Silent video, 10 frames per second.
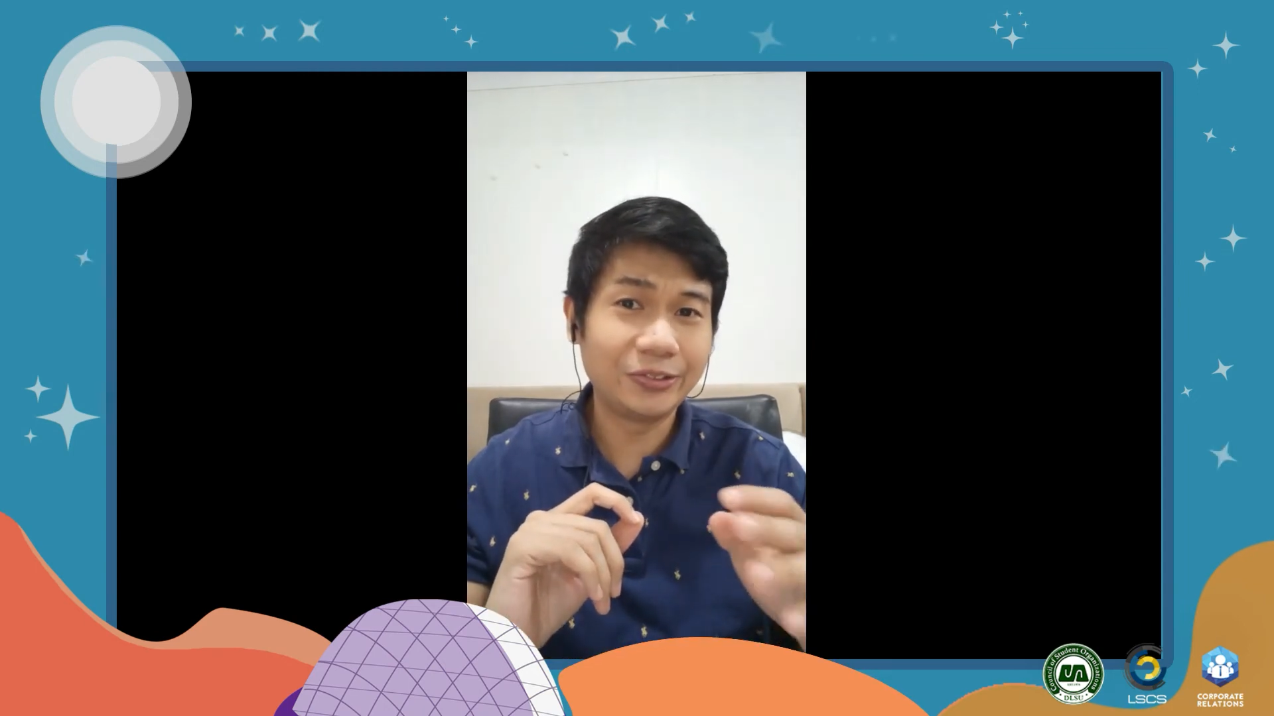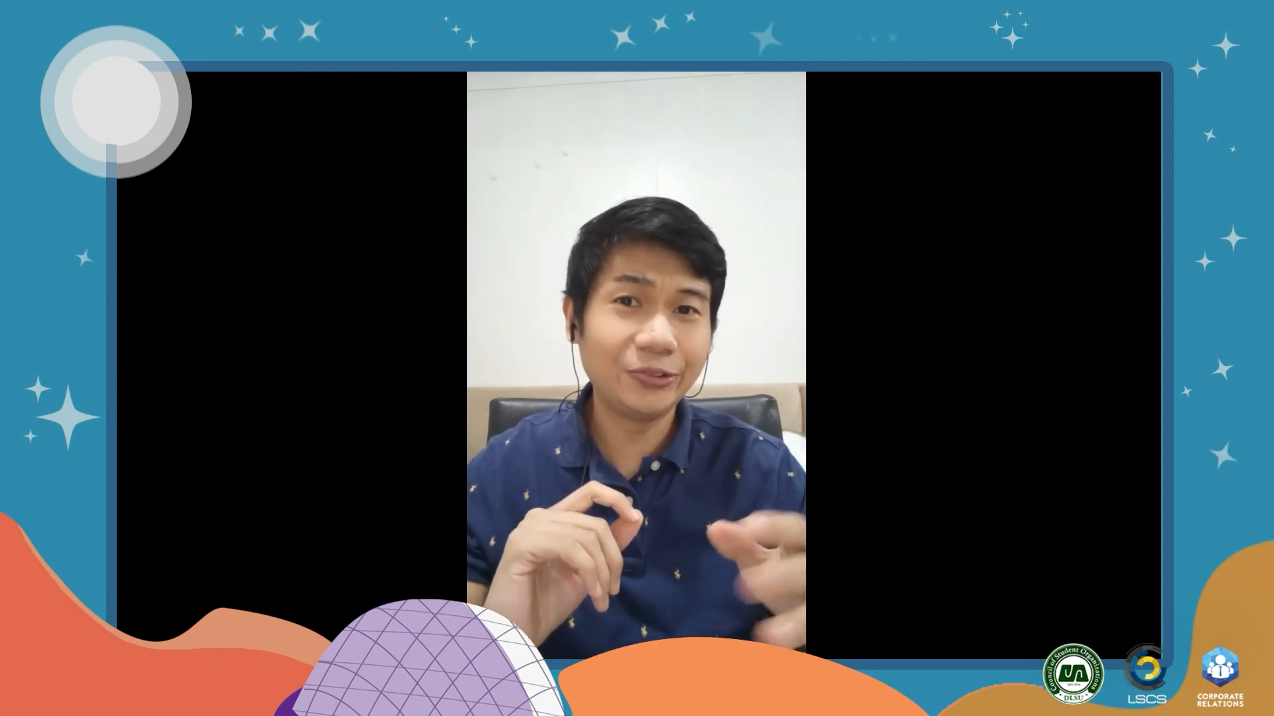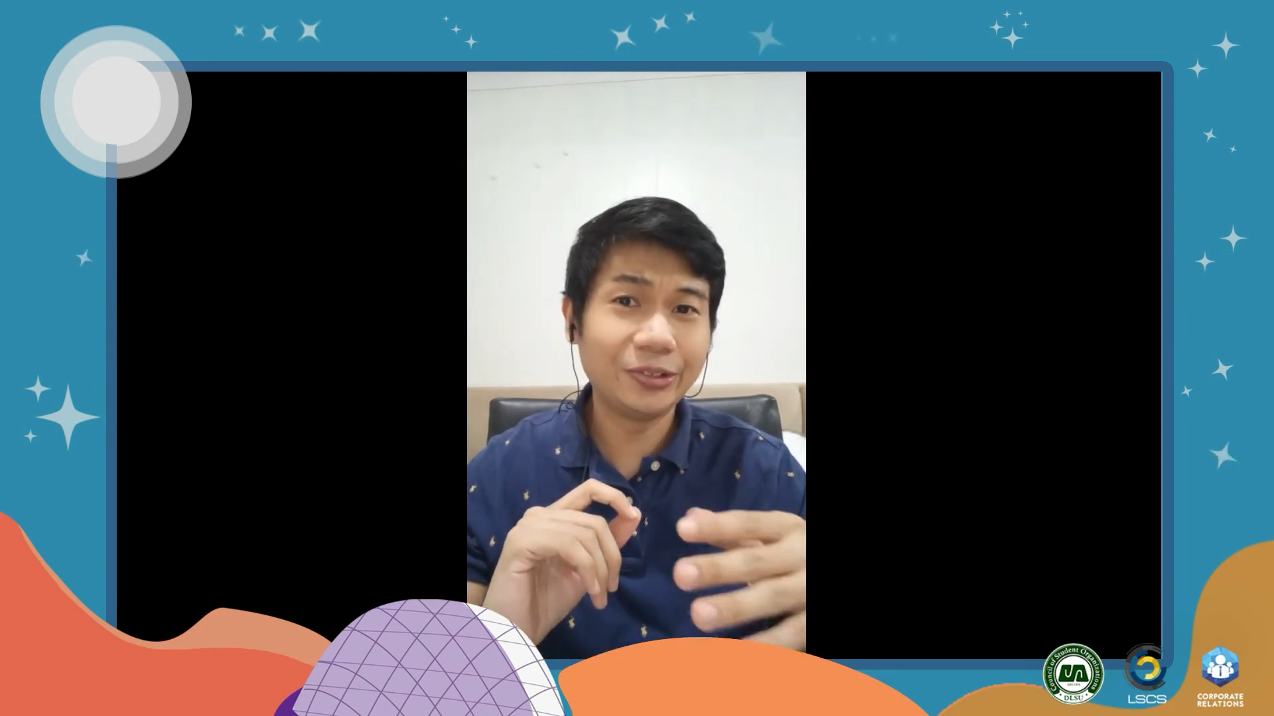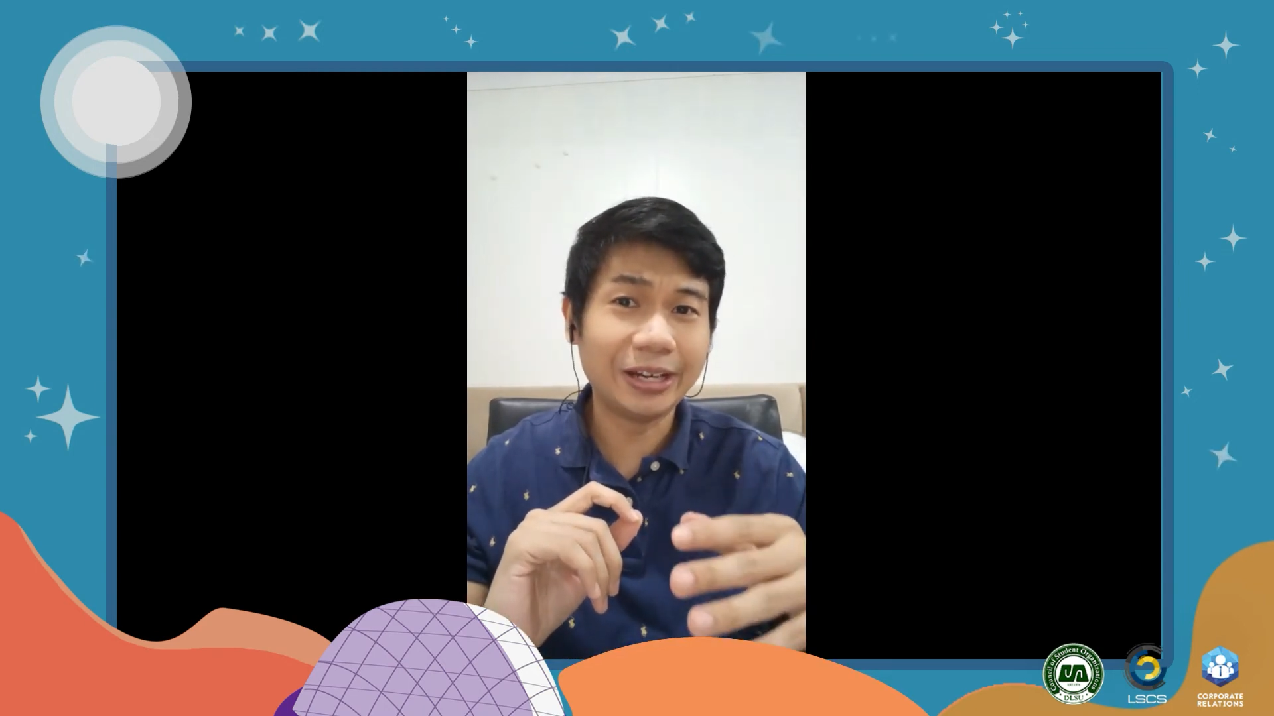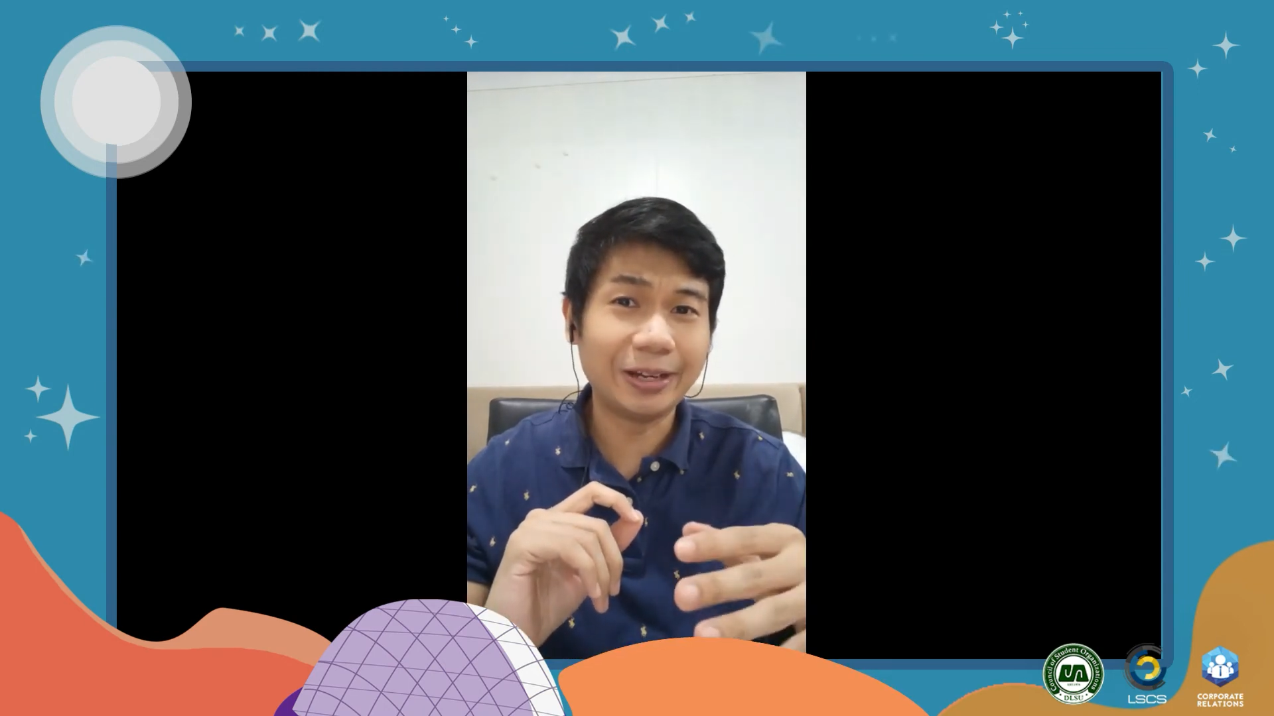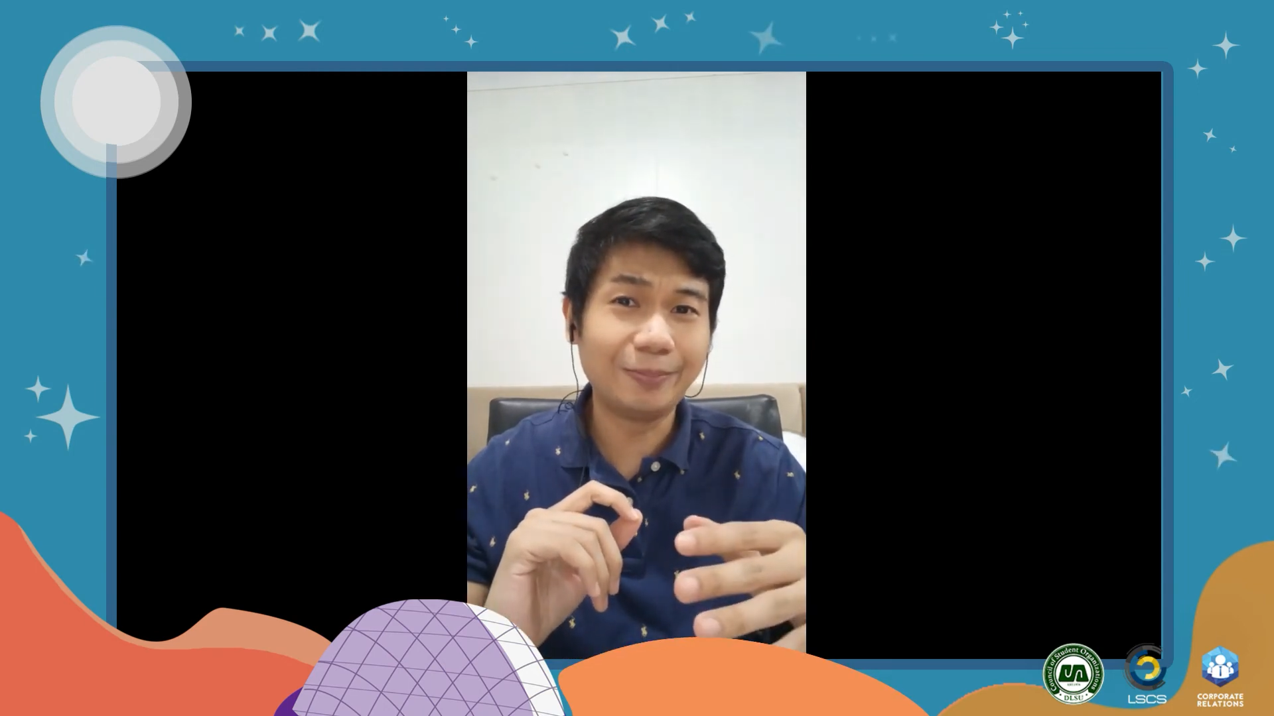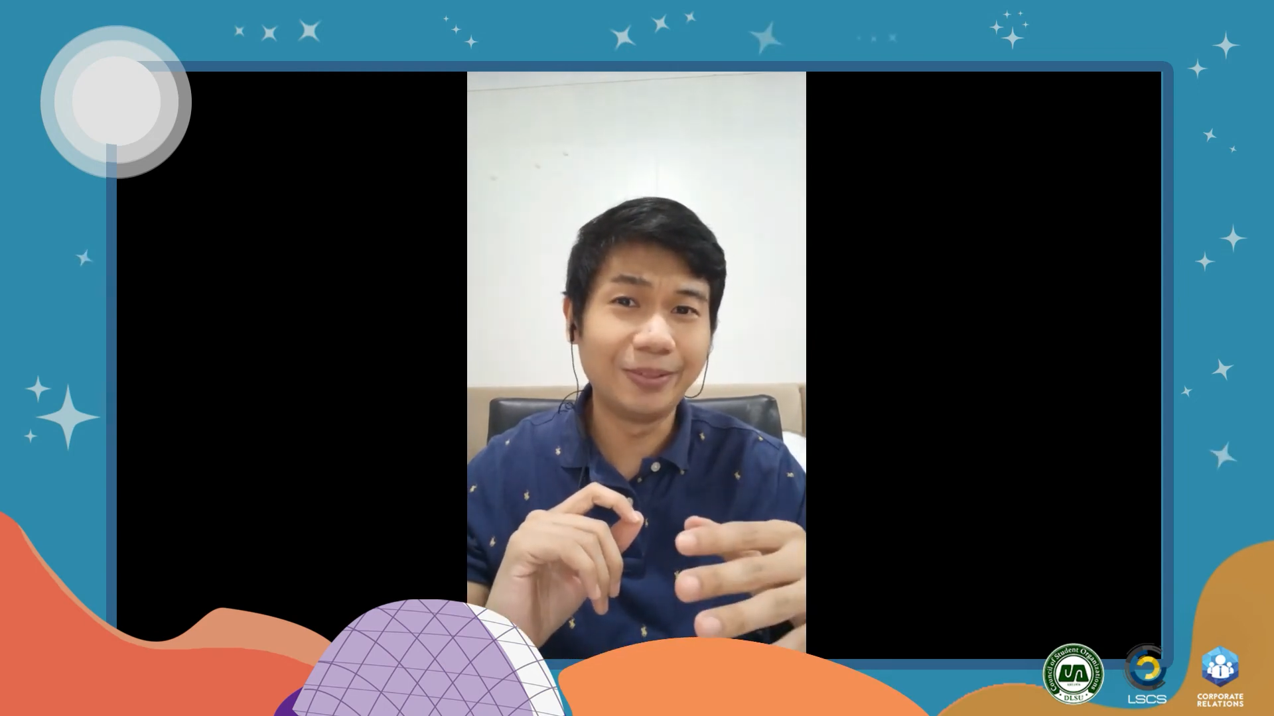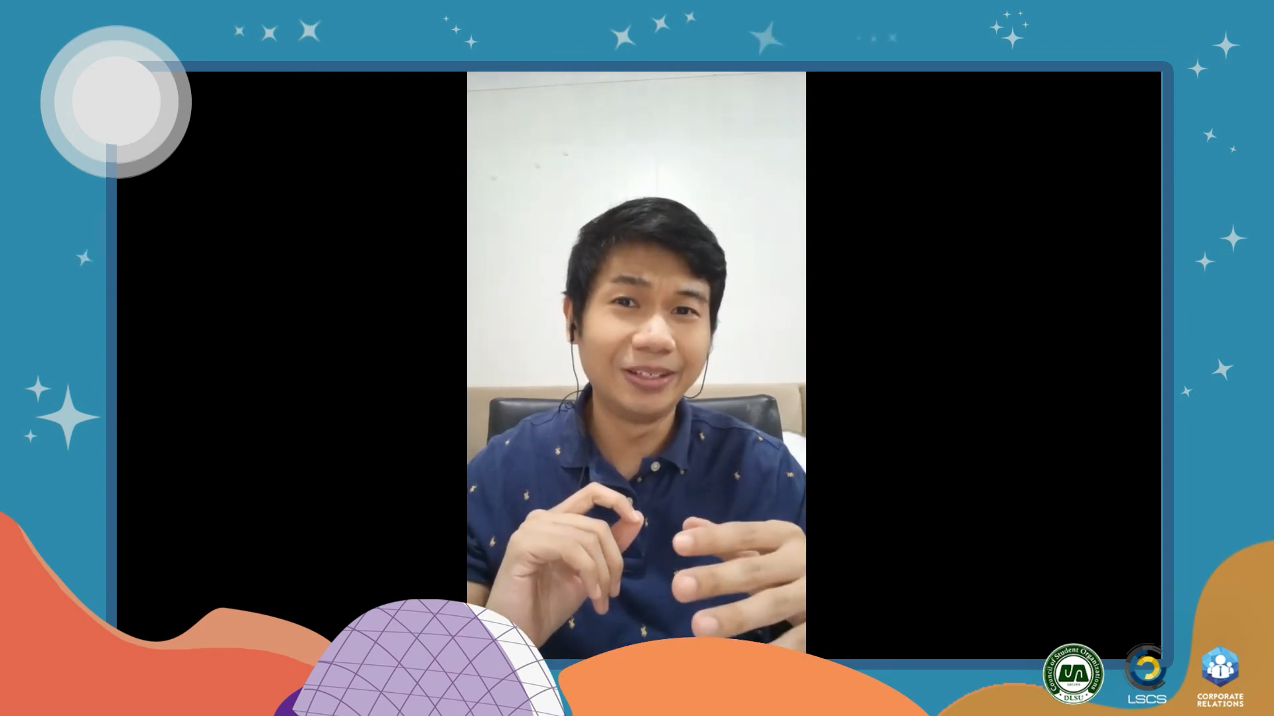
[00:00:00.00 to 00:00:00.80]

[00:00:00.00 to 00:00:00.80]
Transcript: you have,